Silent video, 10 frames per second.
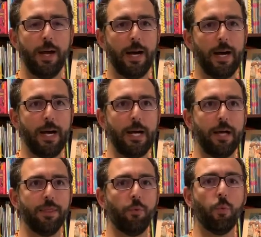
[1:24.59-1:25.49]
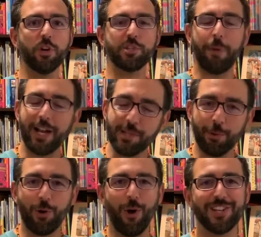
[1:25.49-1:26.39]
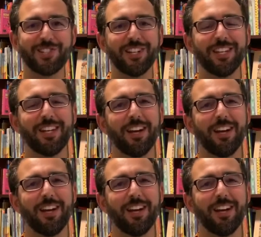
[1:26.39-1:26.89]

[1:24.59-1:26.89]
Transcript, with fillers: Uh, the worst possible question